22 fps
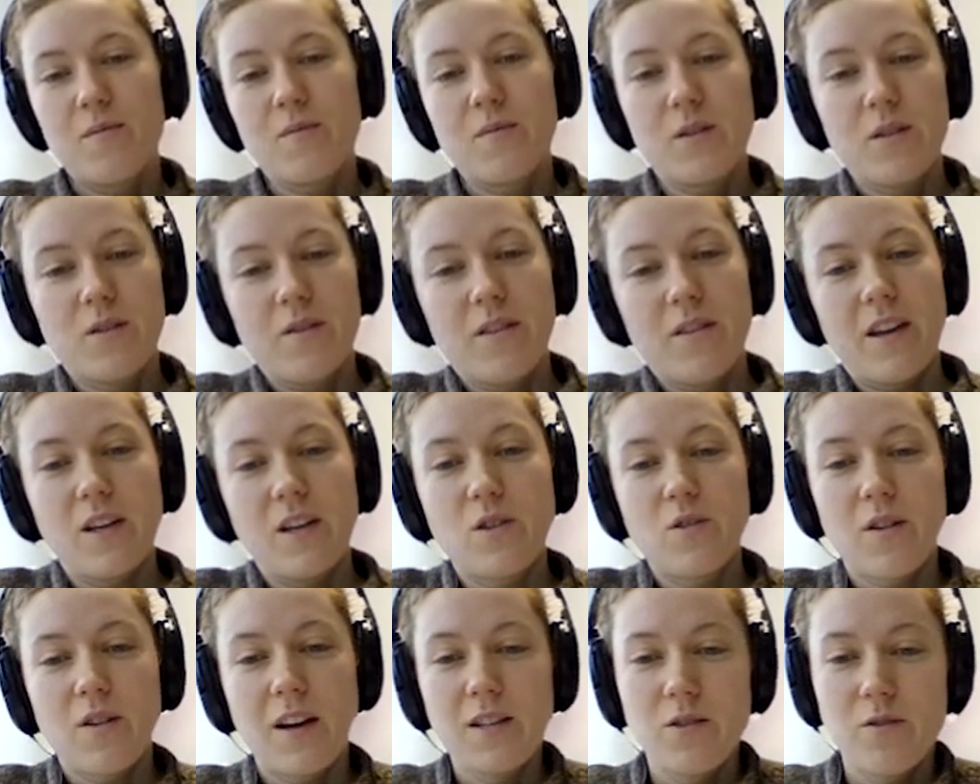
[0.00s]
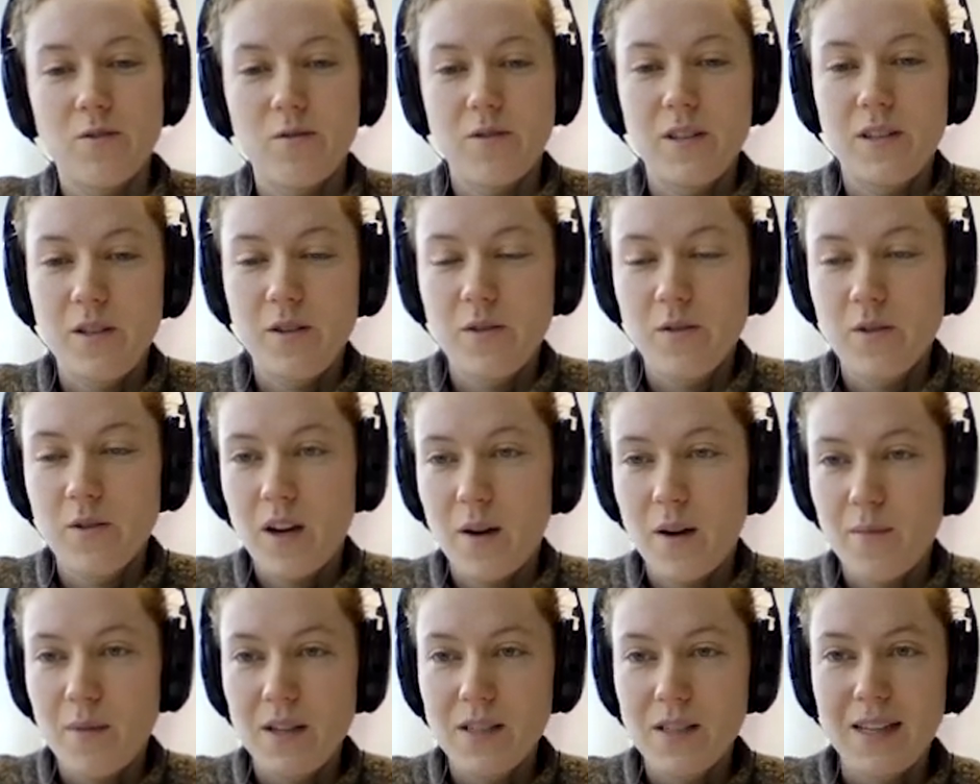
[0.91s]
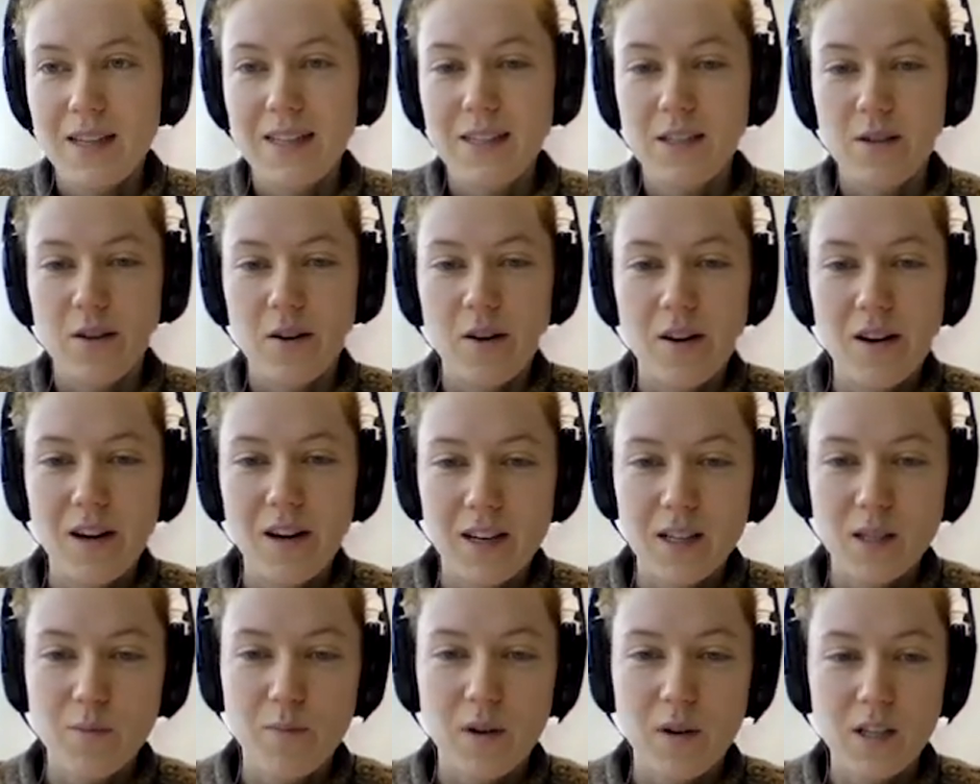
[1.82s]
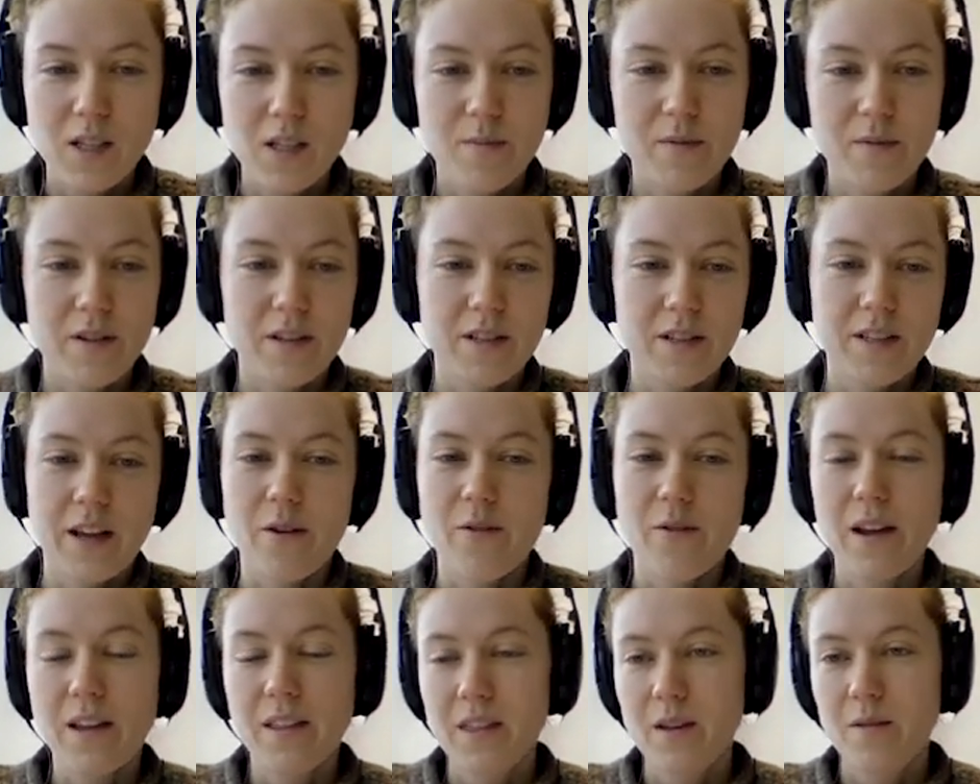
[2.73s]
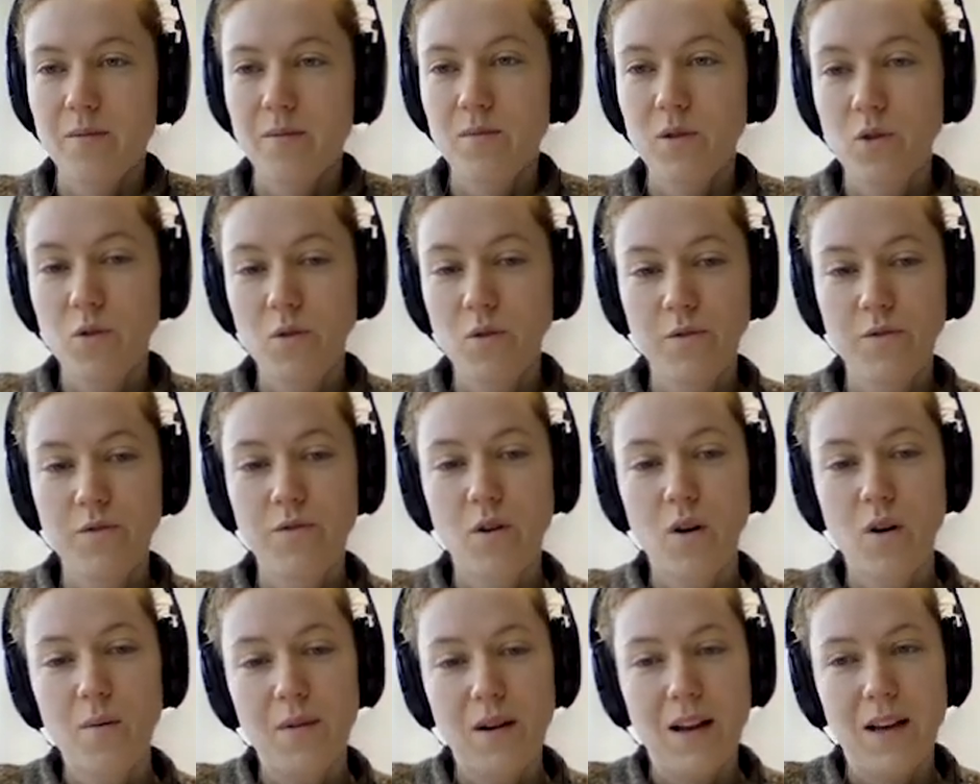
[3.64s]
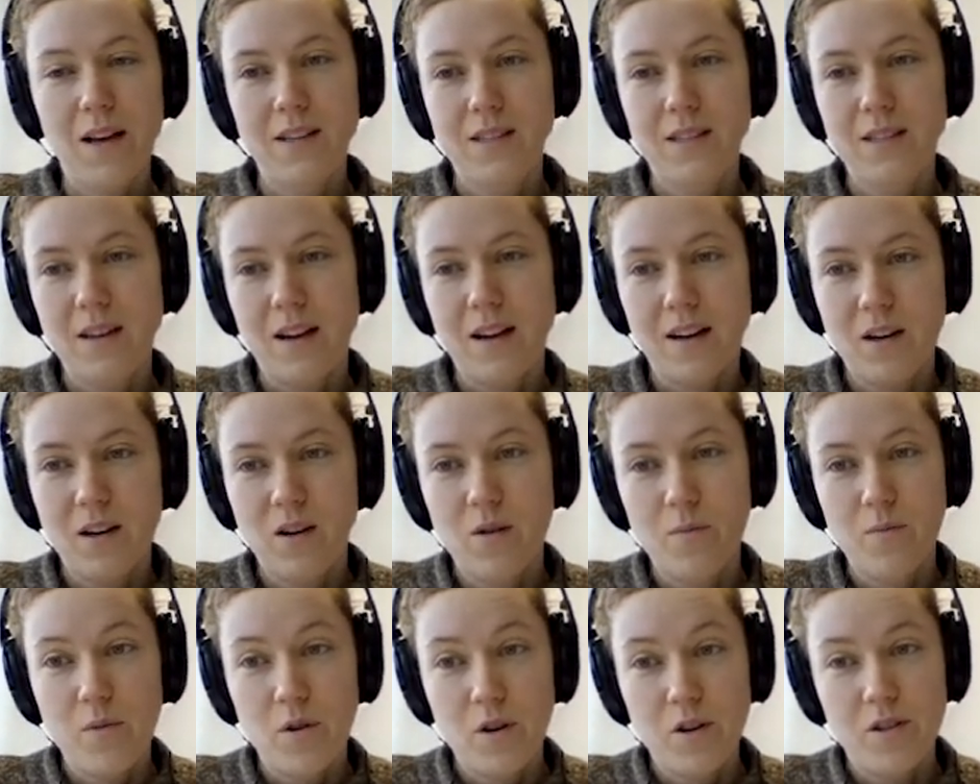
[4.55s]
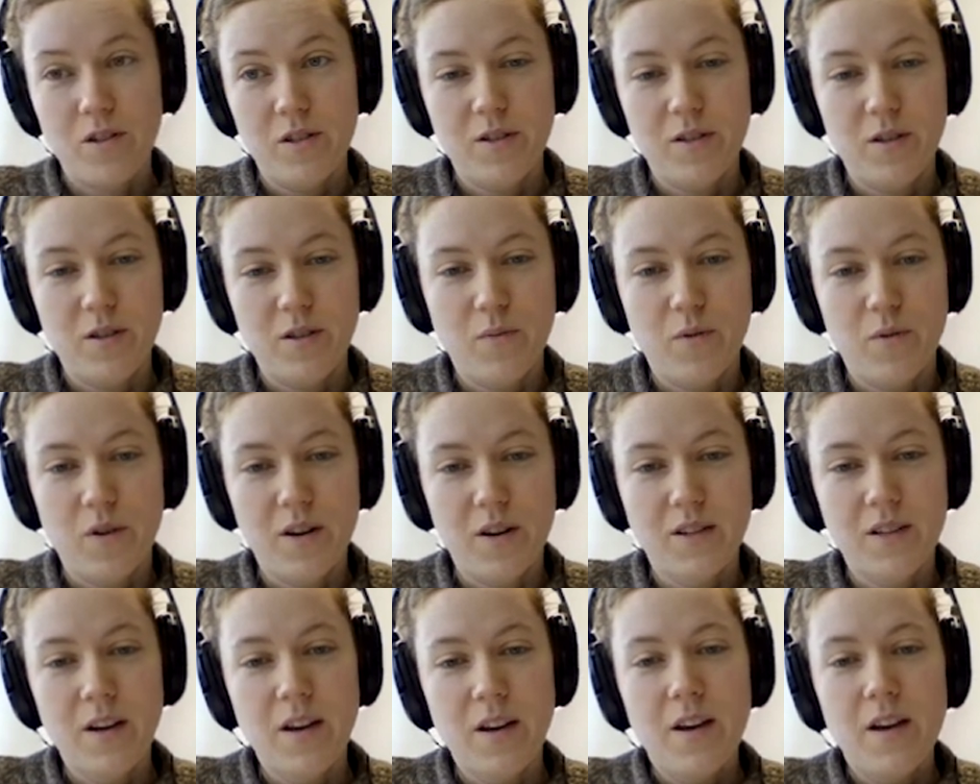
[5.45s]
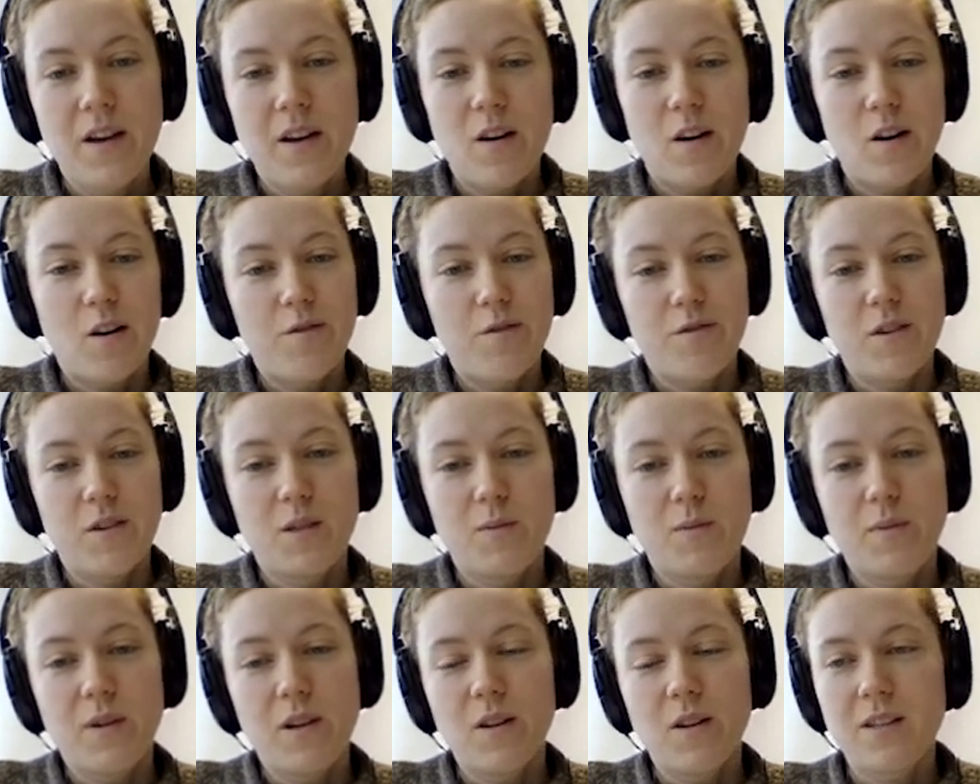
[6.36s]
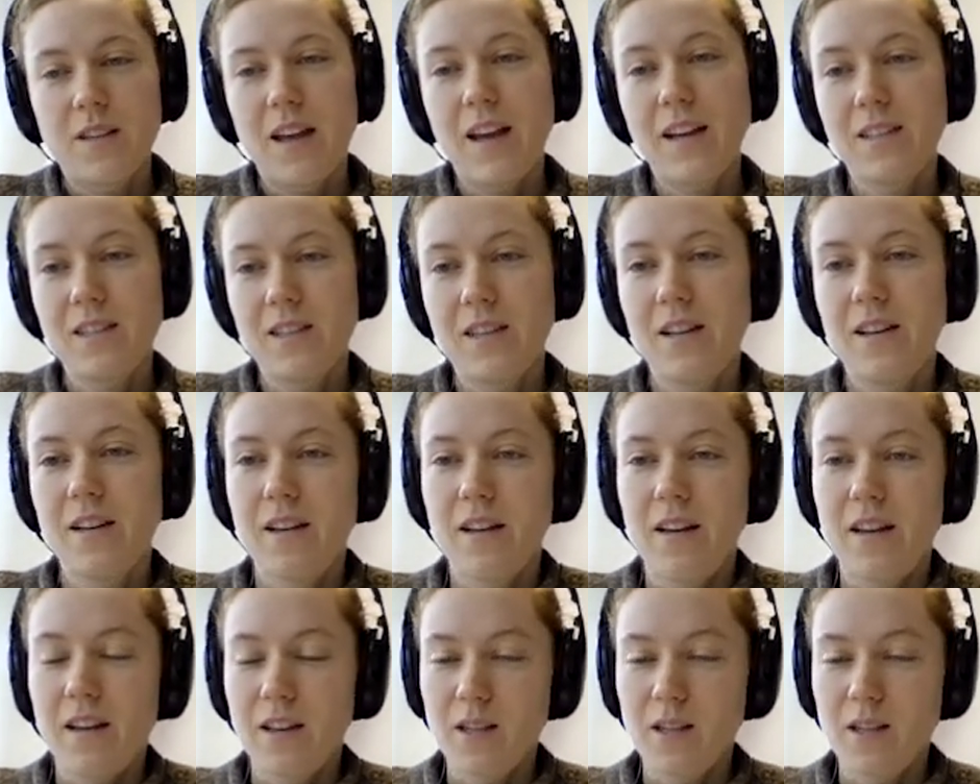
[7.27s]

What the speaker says: So they try to reach newcomers as early as possible and direct them to formalized and commercial support offers, because actually,